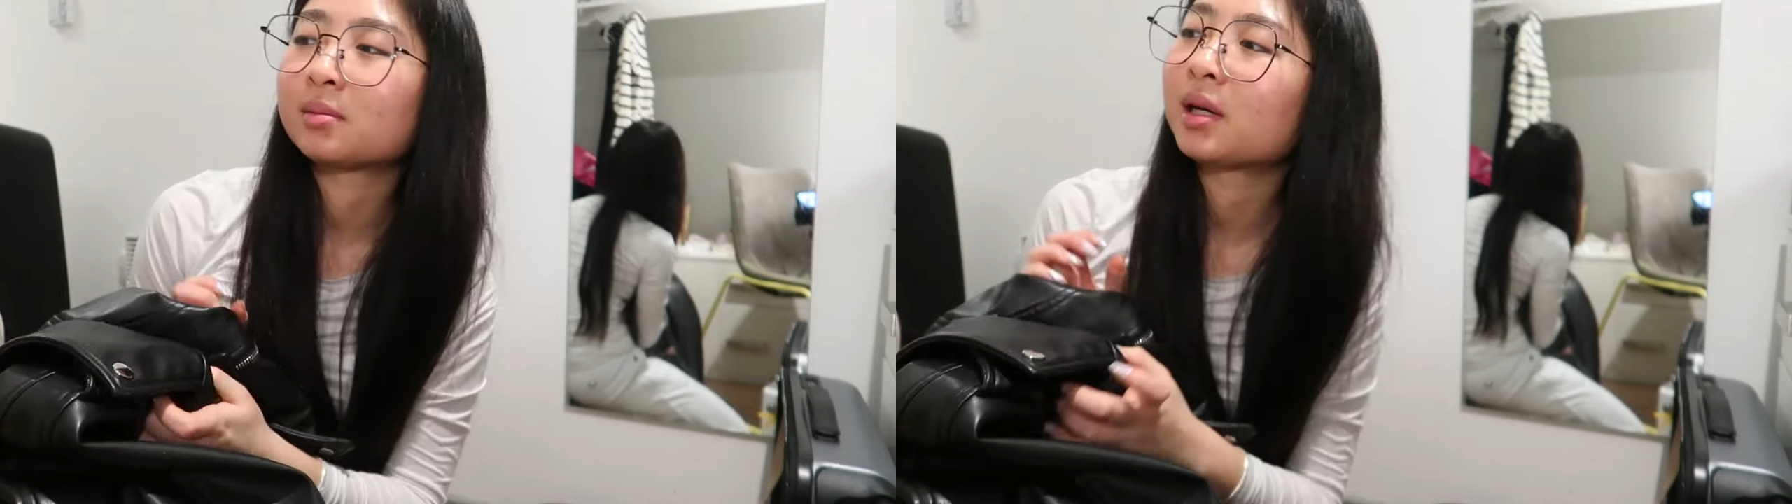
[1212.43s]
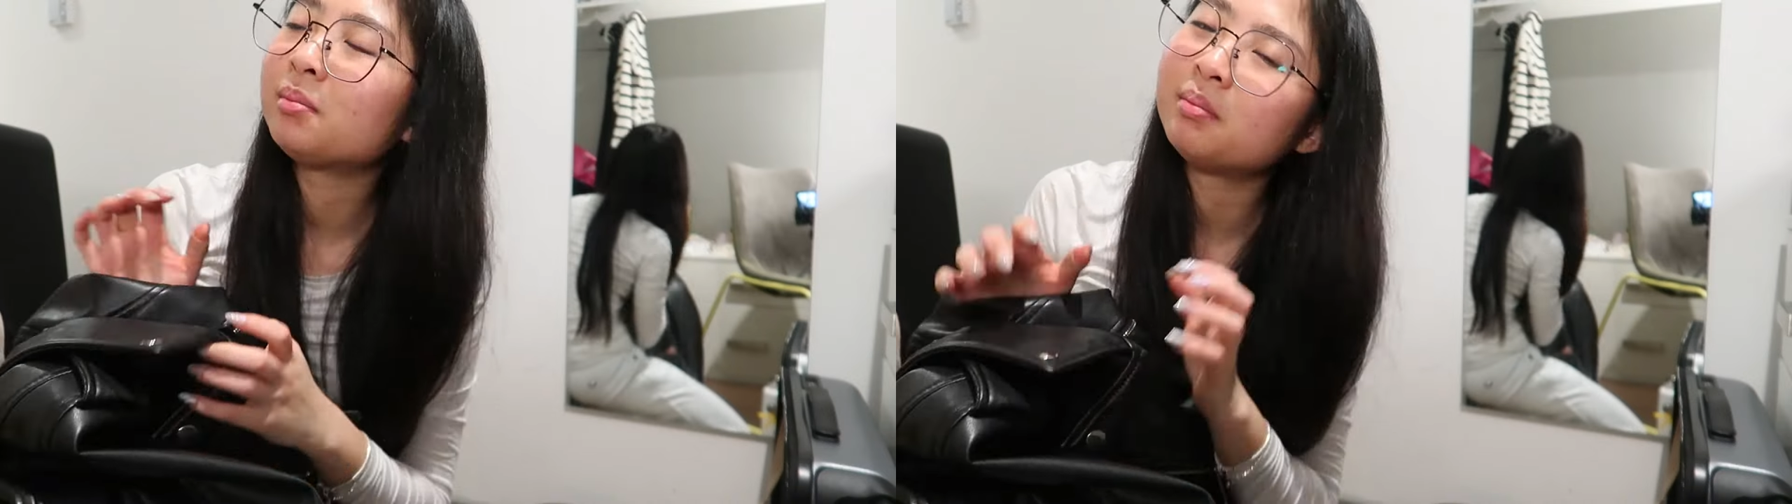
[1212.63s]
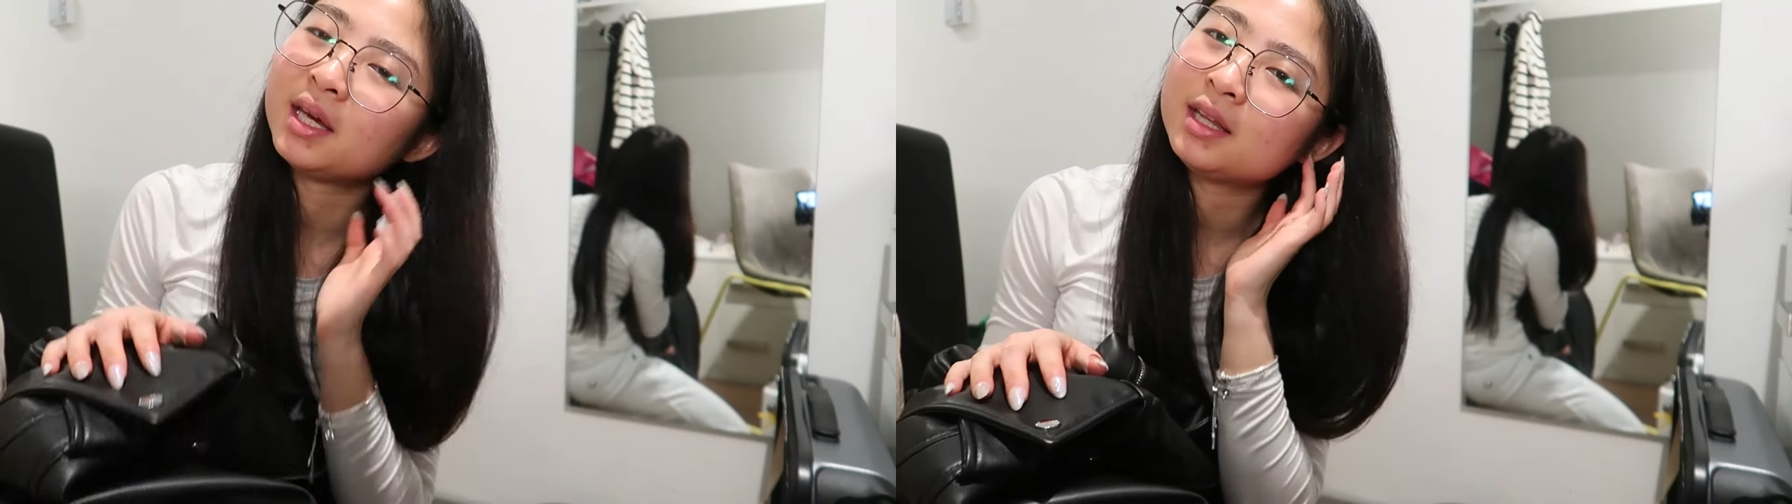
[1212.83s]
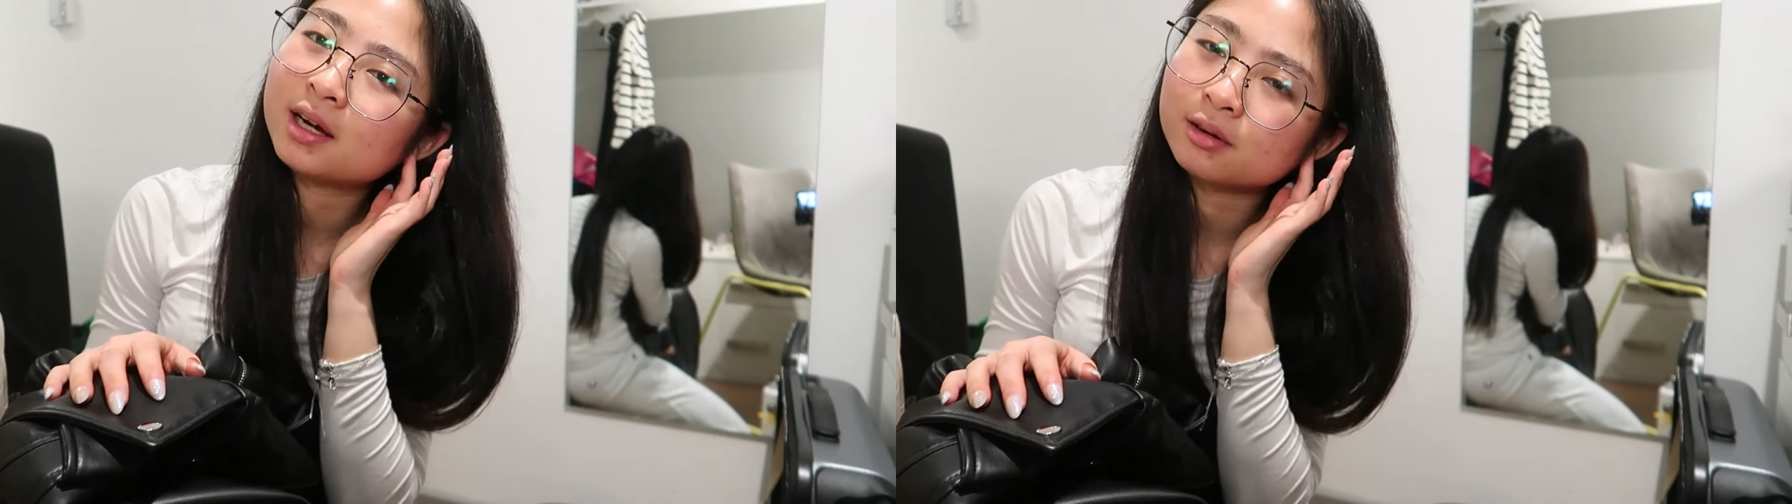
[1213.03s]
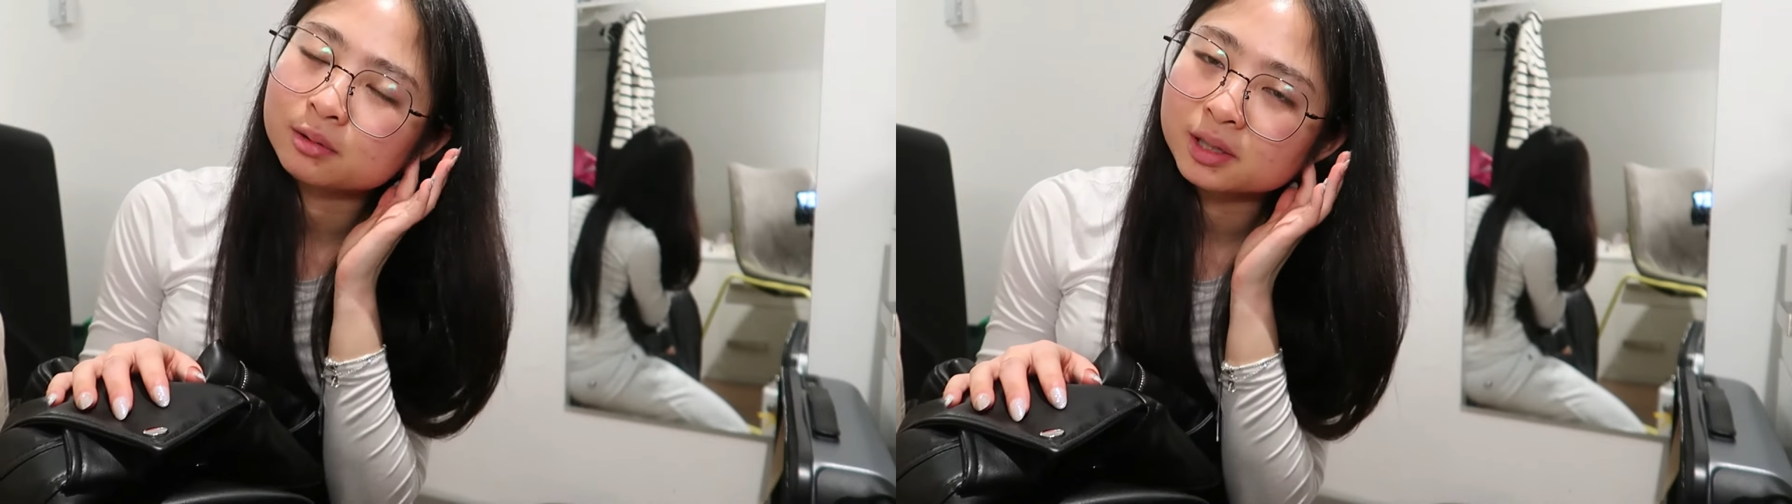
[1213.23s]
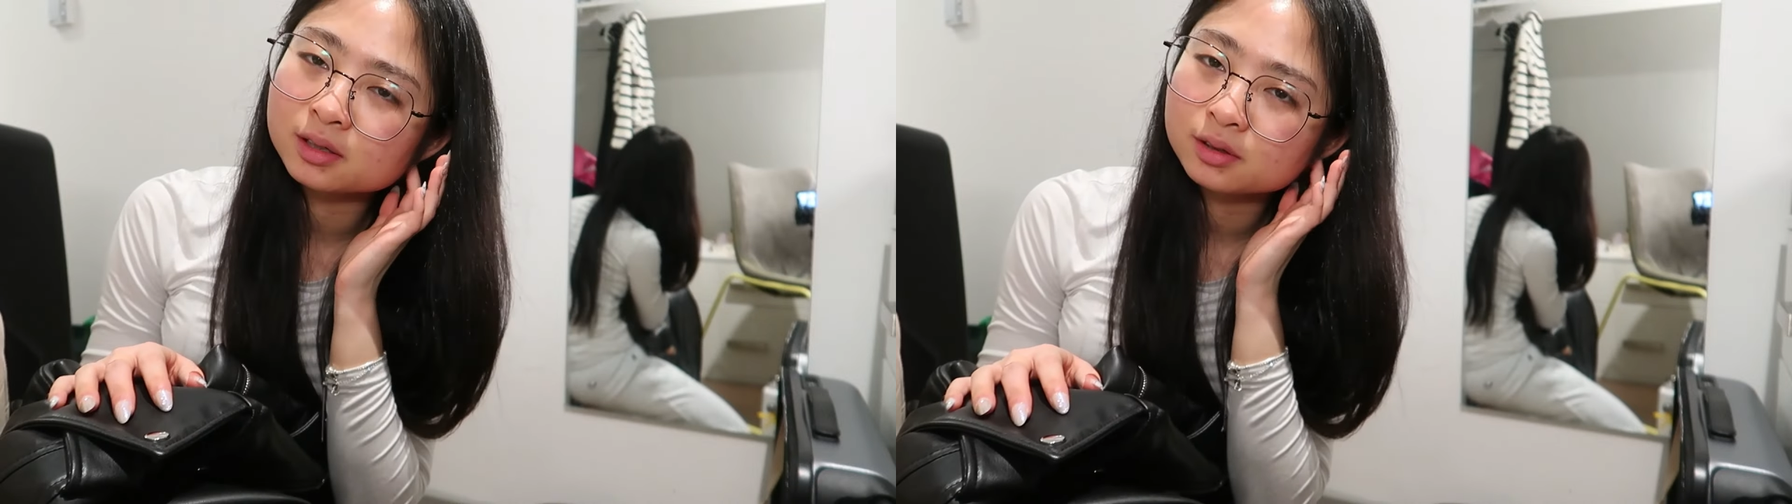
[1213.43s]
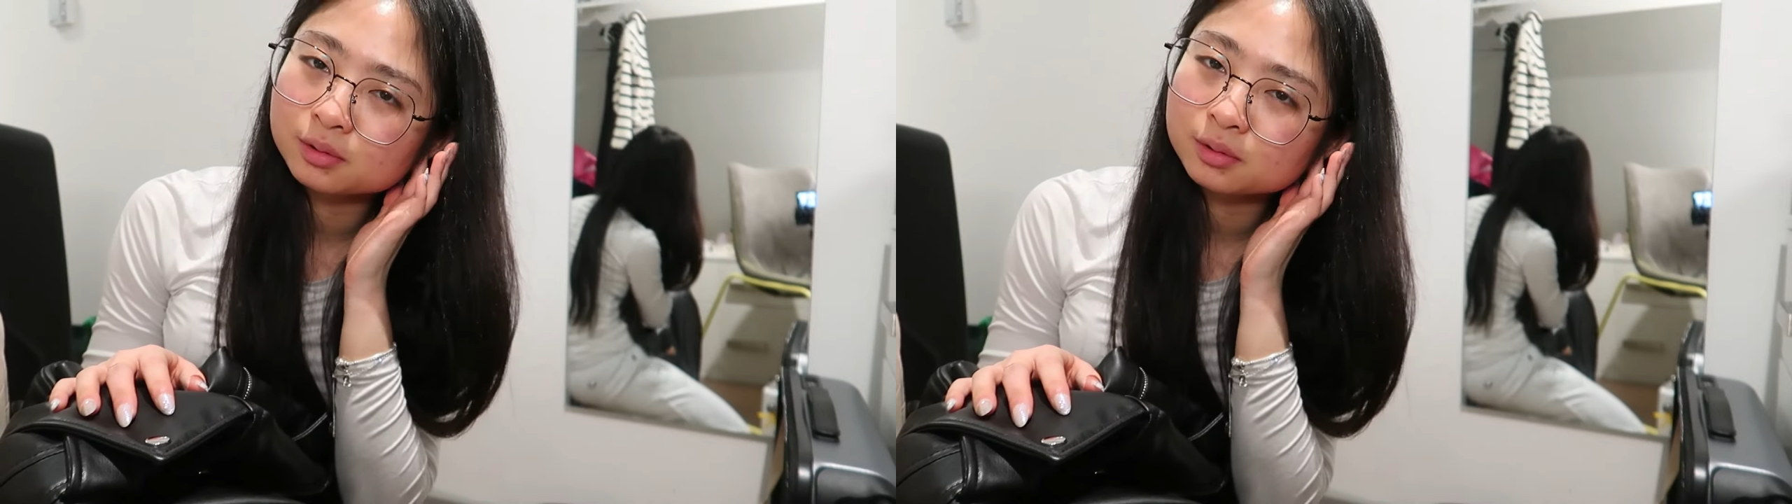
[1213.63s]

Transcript: my main outerwear